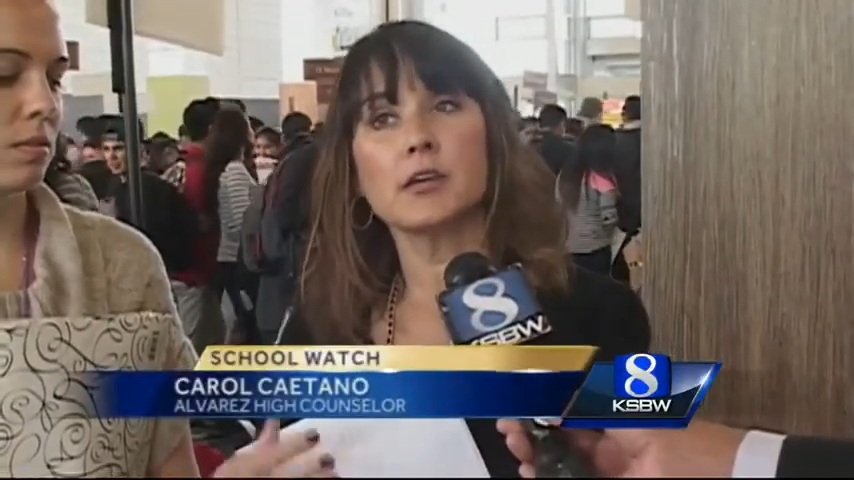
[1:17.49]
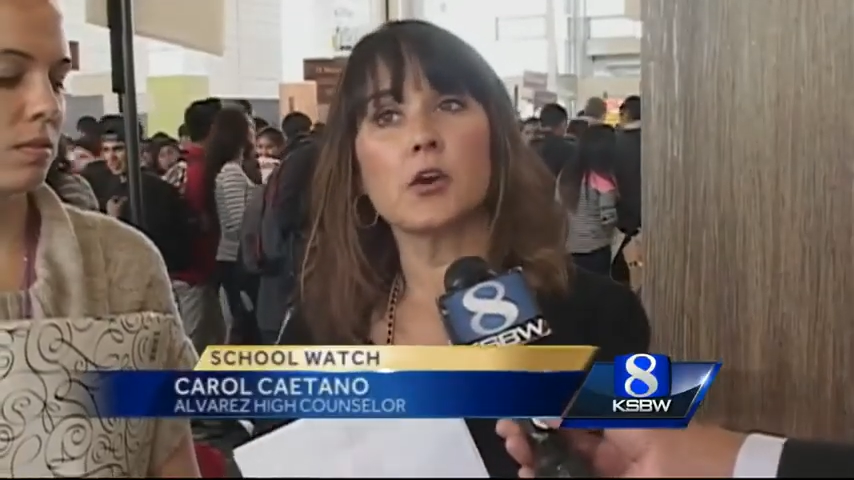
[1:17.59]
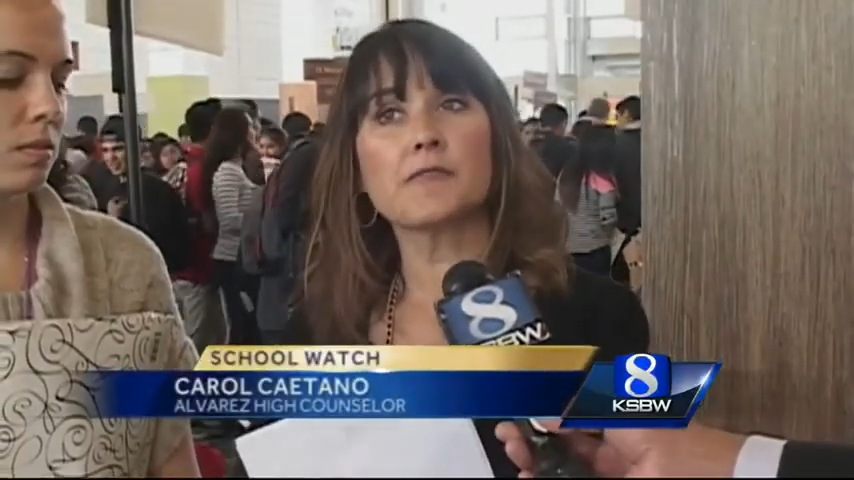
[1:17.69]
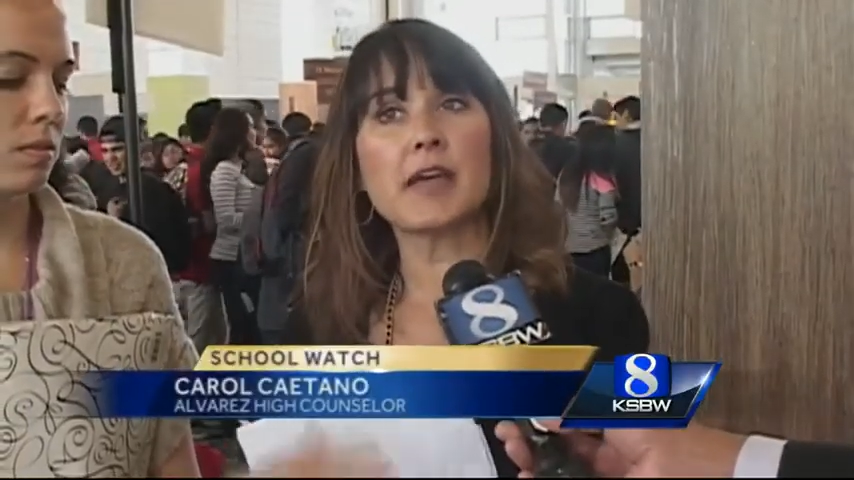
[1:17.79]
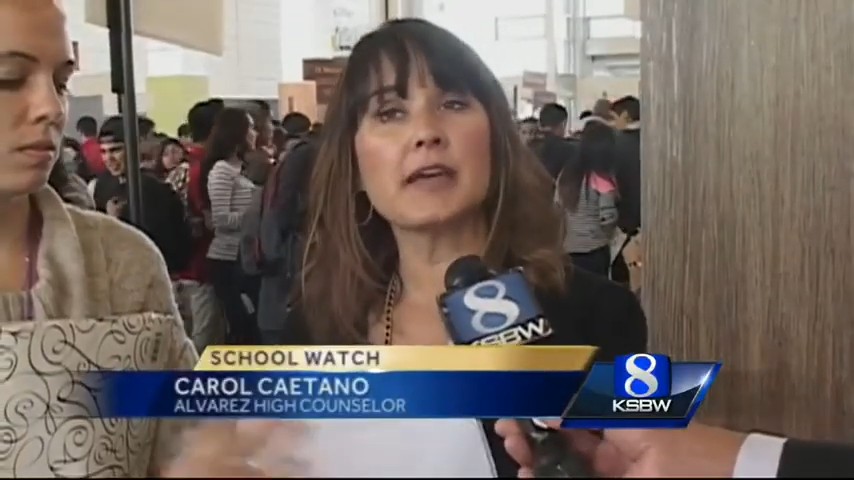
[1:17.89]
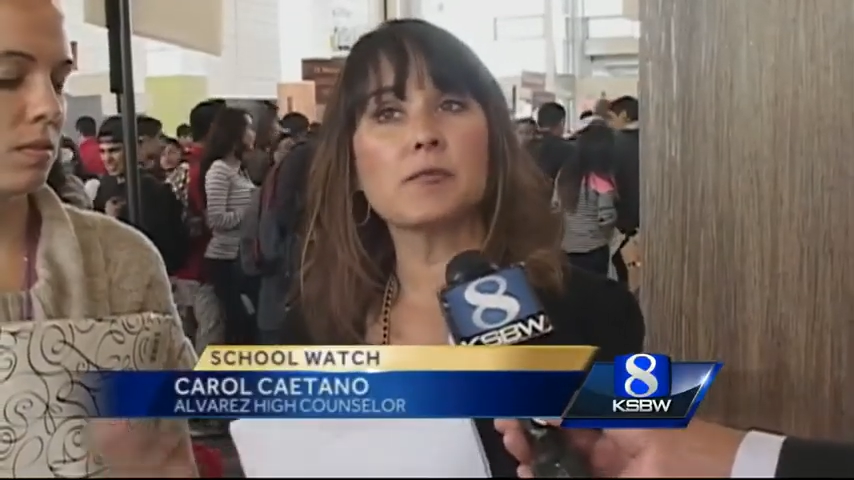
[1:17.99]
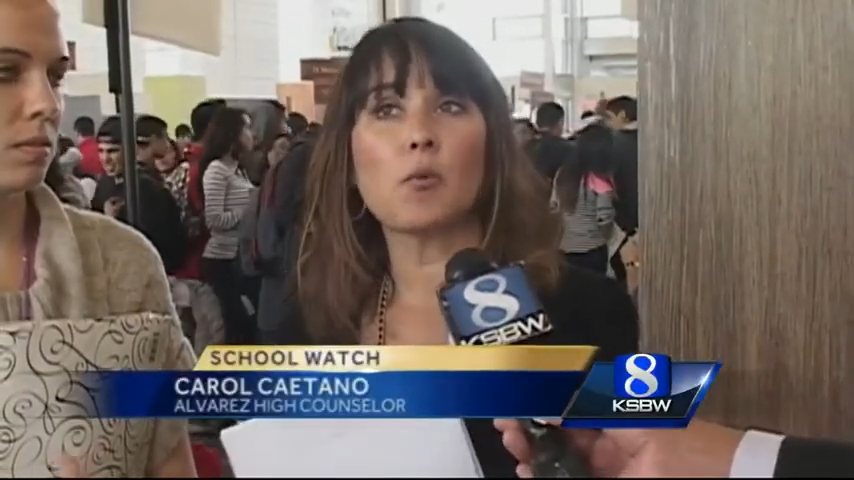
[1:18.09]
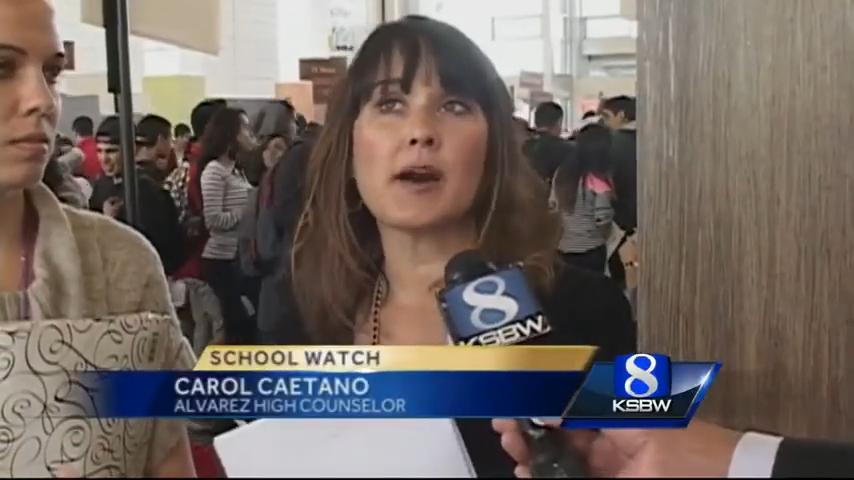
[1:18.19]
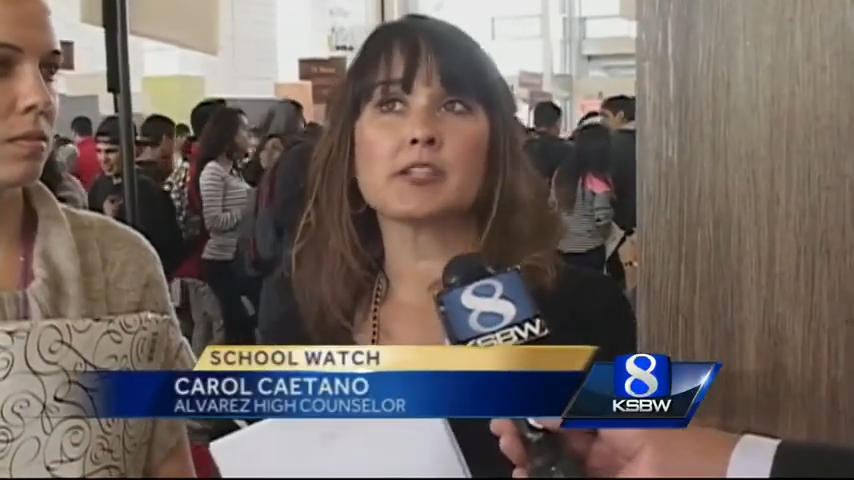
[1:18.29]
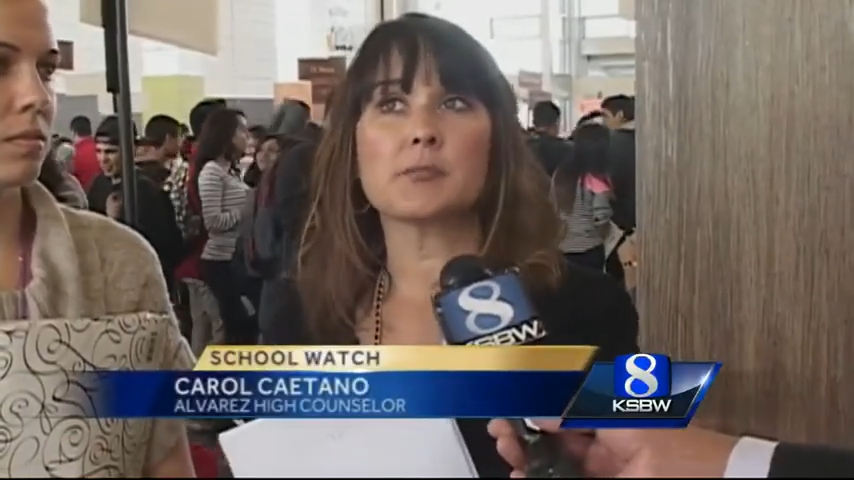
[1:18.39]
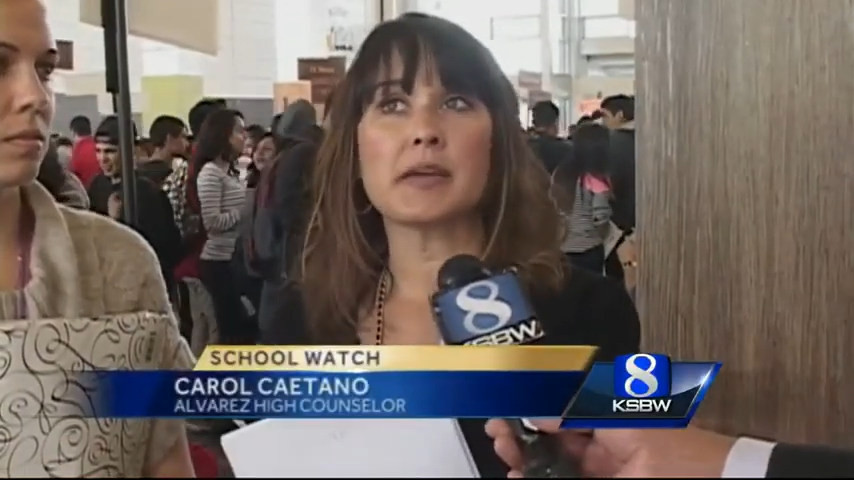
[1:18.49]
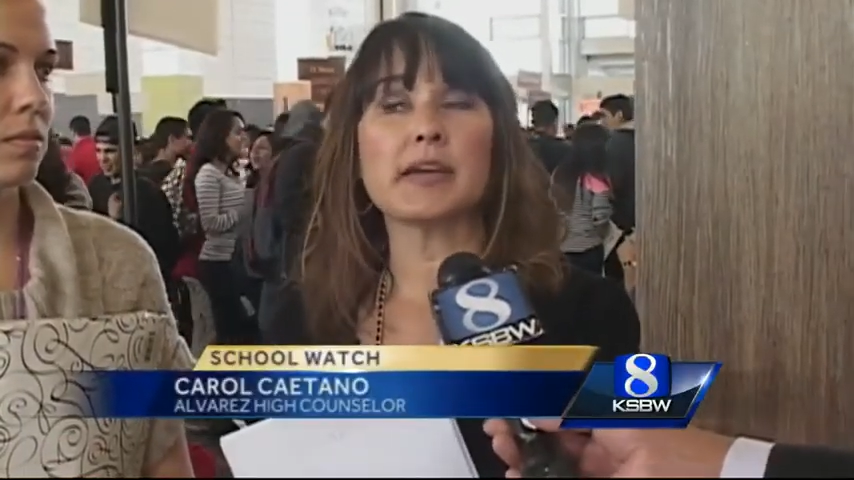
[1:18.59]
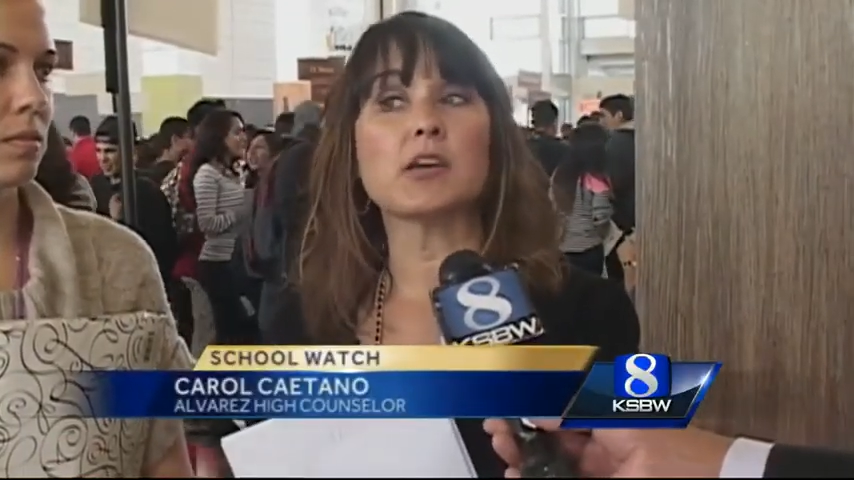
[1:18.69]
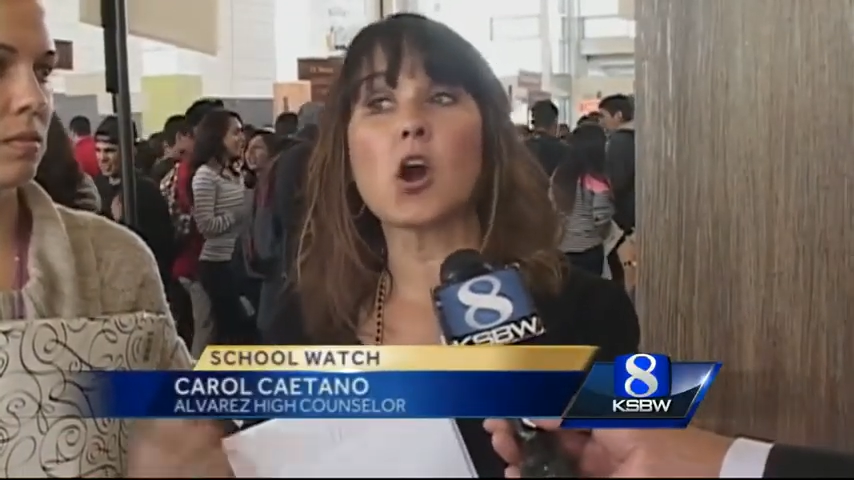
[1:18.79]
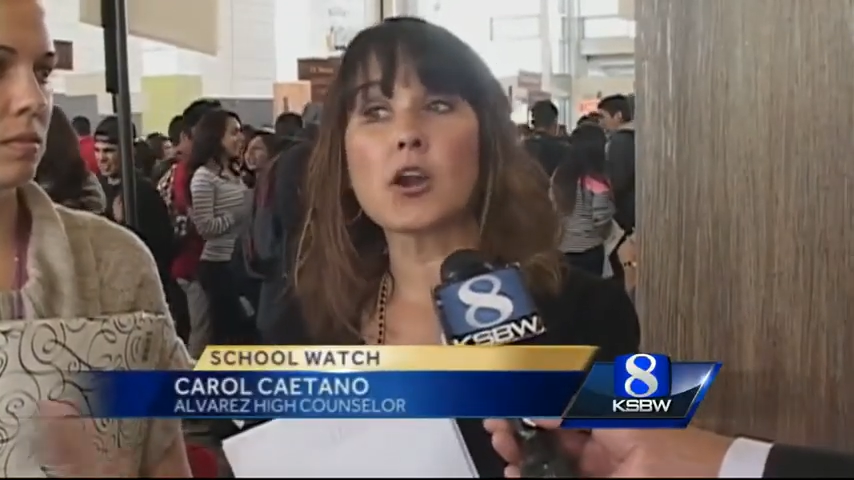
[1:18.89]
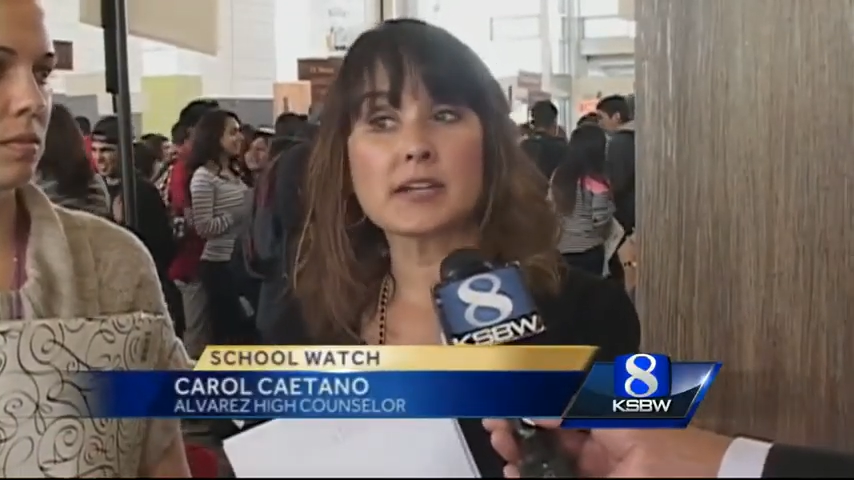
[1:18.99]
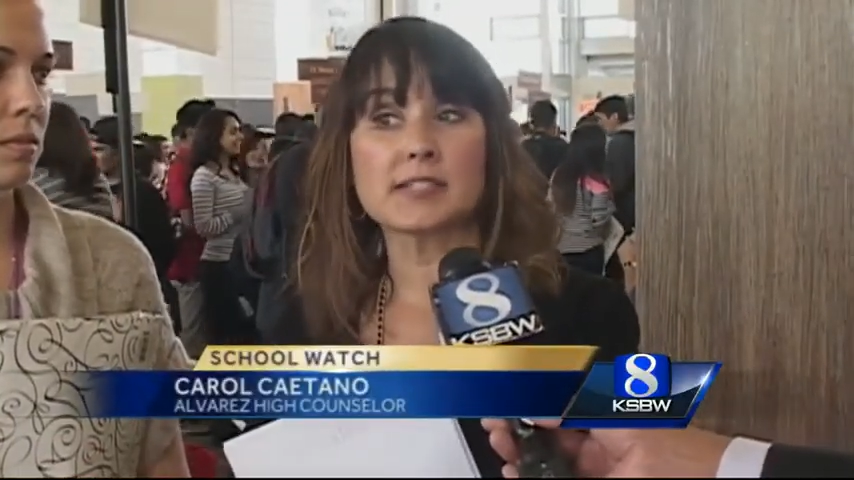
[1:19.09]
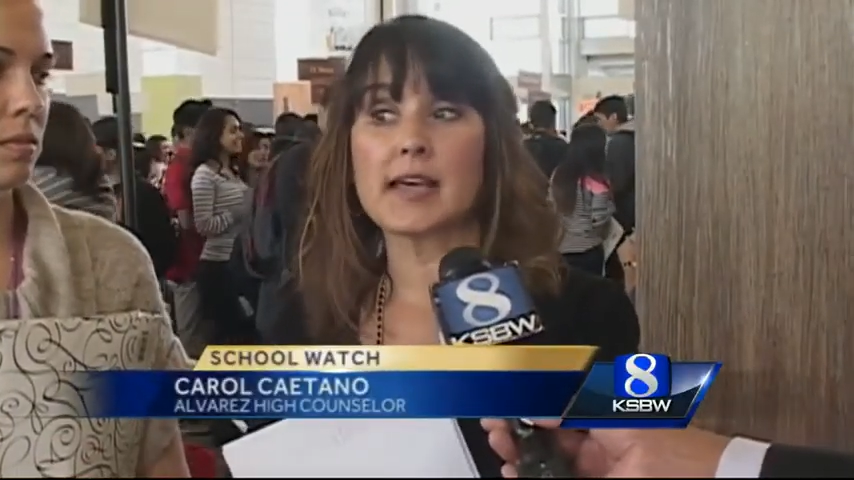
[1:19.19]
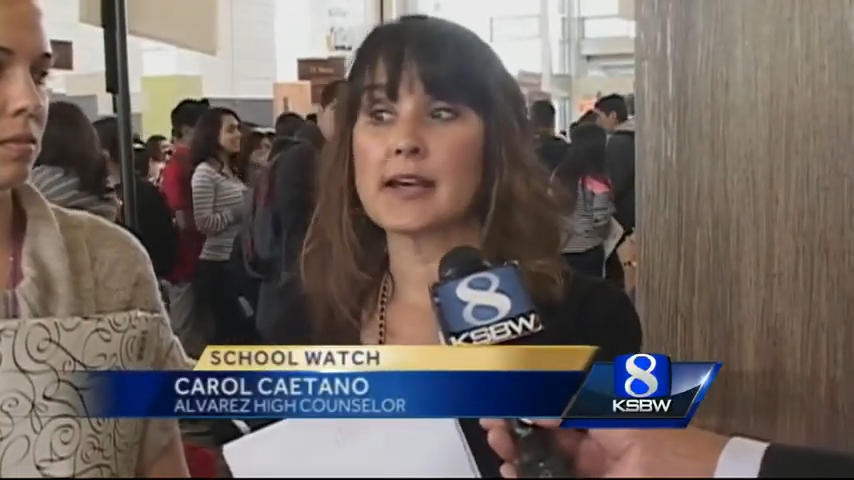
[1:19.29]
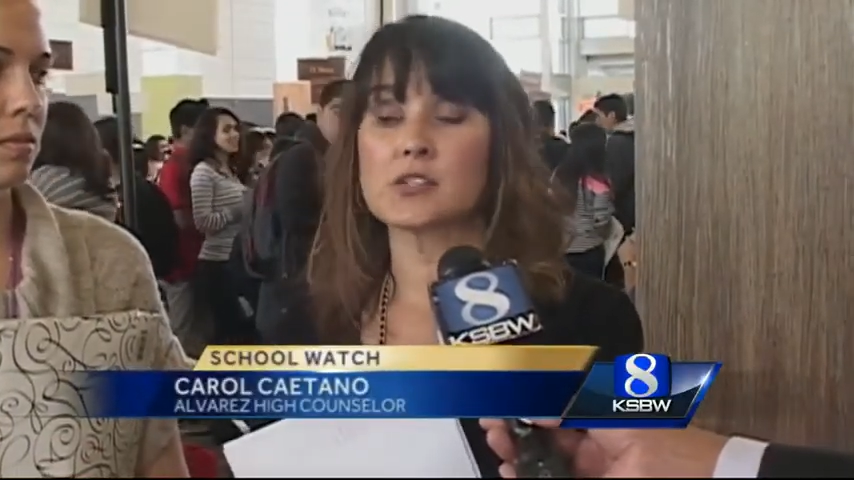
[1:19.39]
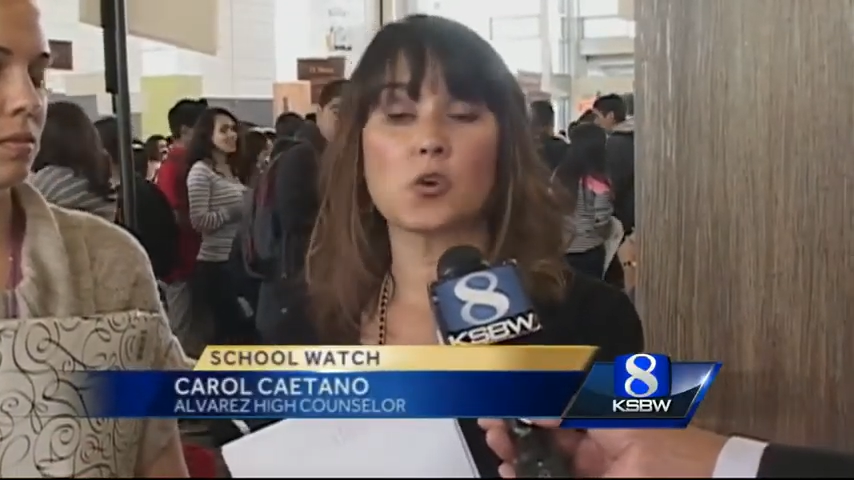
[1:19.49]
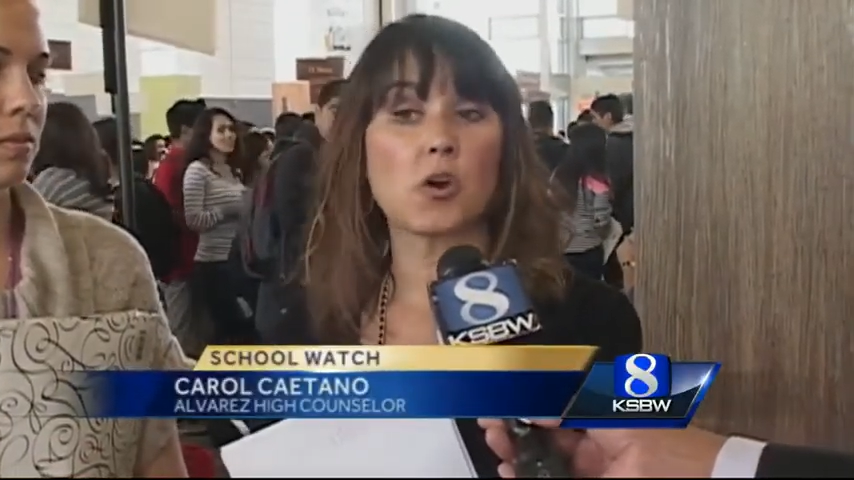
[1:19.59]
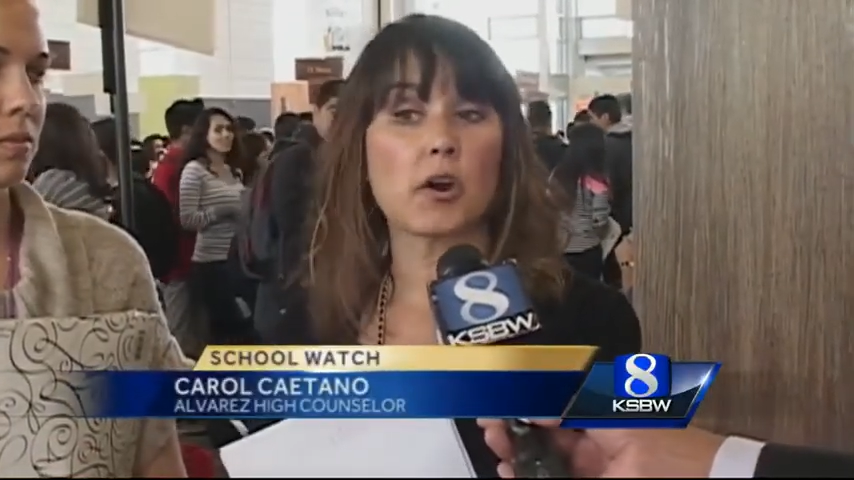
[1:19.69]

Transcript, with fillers: you know, if they want to be an architect